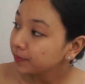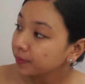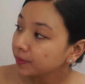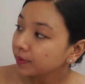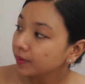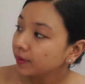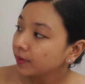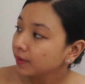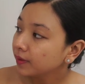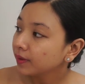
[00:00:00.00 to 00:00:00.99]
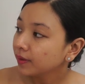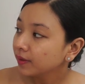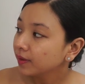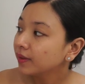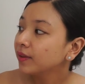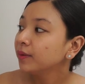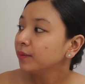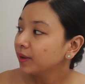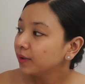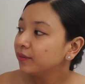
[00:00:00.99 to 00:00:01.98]
Broke my heart, oh
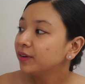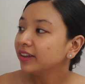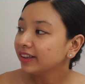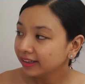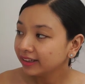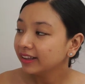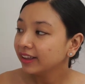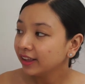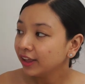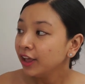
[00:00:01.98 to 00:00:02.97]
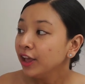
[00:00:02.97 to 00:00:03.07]
girl, for goodness.